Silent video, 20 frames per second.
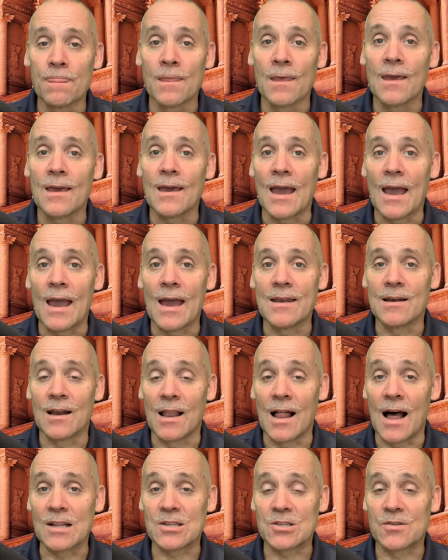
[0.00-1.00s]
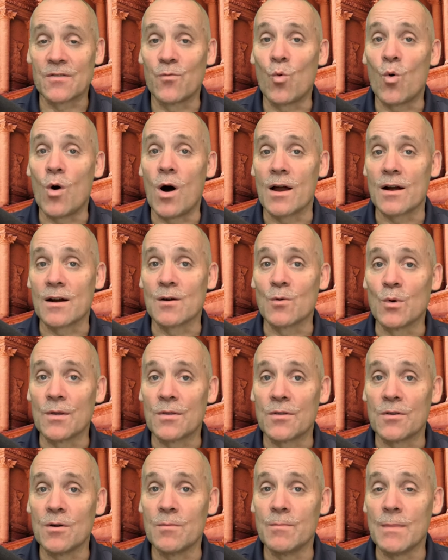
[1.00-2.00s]
and lots of water
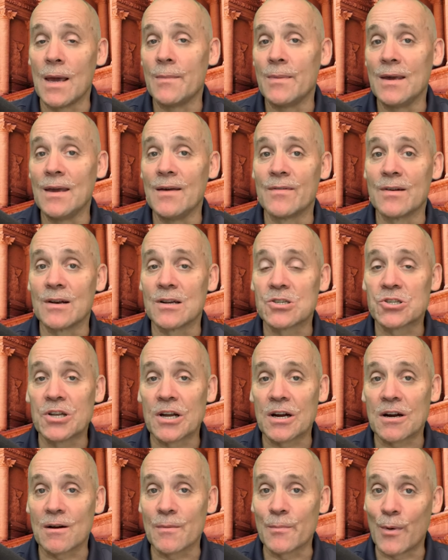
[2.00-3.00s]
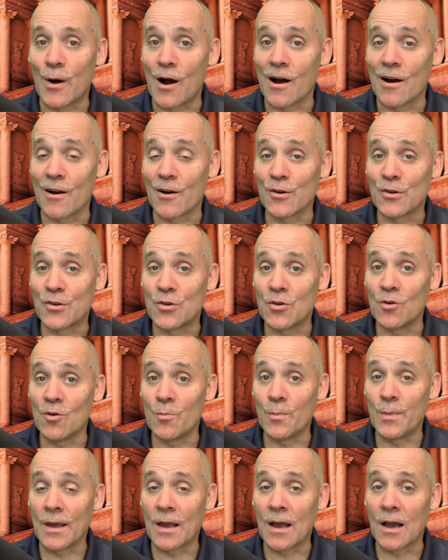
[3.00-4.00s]
with you, maybe even a Snicker bar or two,
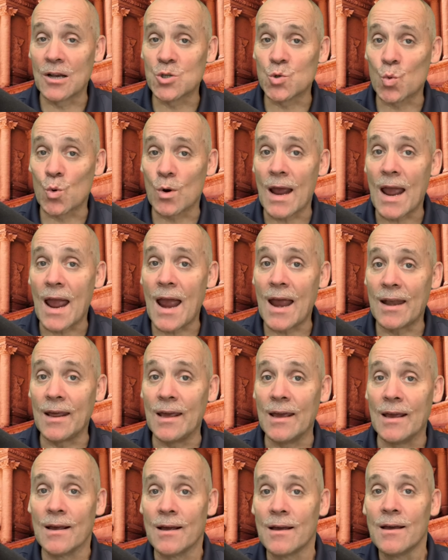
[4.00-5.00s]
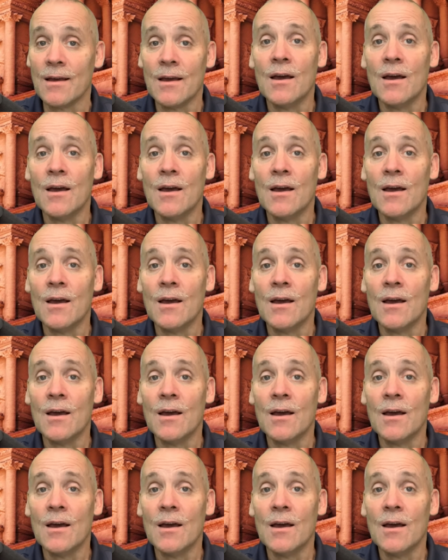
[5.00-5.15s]
because we're heading